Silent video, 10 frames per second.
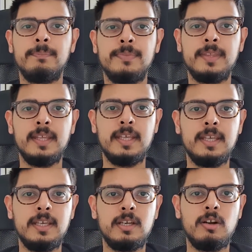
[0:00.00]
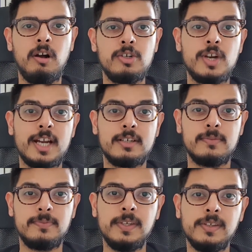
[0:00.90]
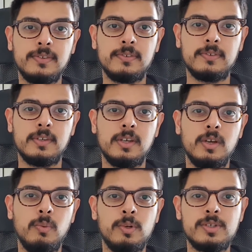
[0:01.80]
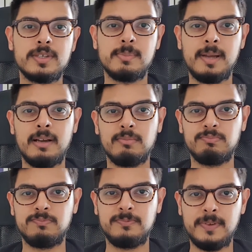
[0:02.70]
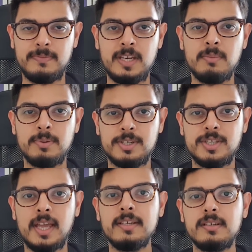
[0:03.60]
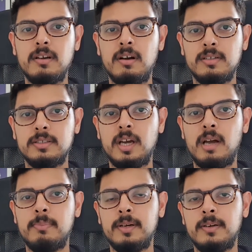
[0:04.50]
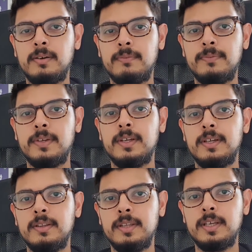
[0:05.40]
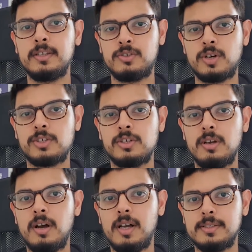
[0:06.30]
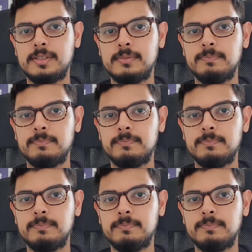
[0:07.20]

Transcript: the contractor fees, which is about 15% on top of the construction cost.